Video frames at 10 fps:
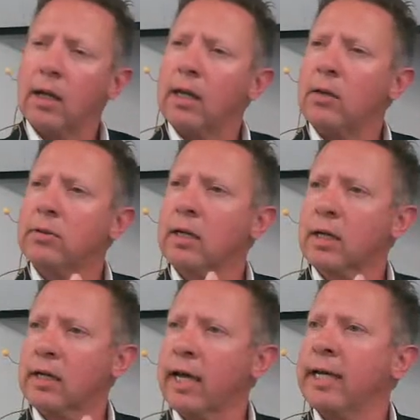he was like
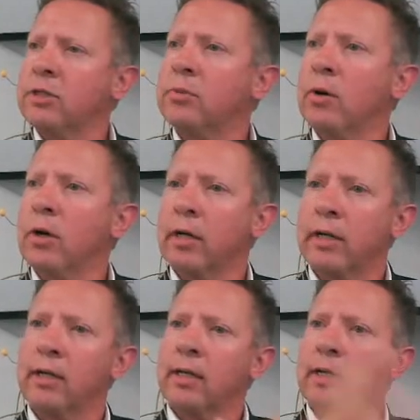a caged bird,
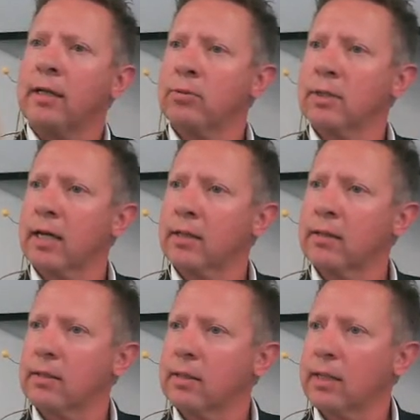and it was like
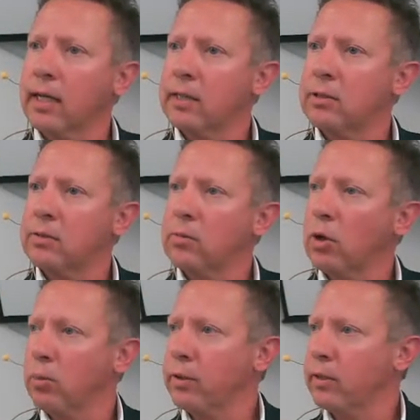the cage
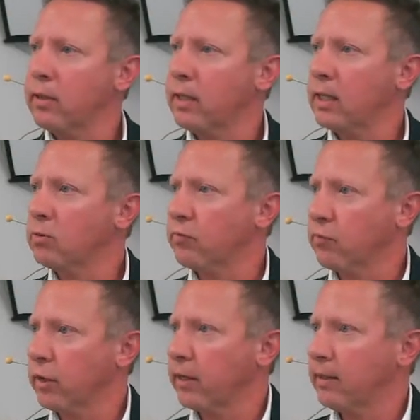opened, and he was
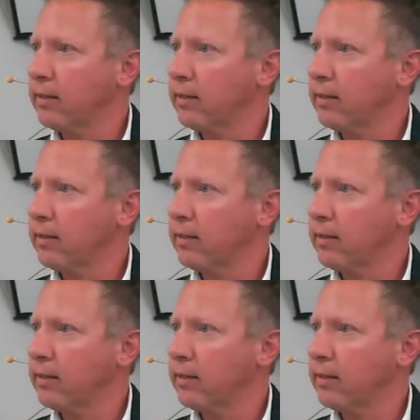free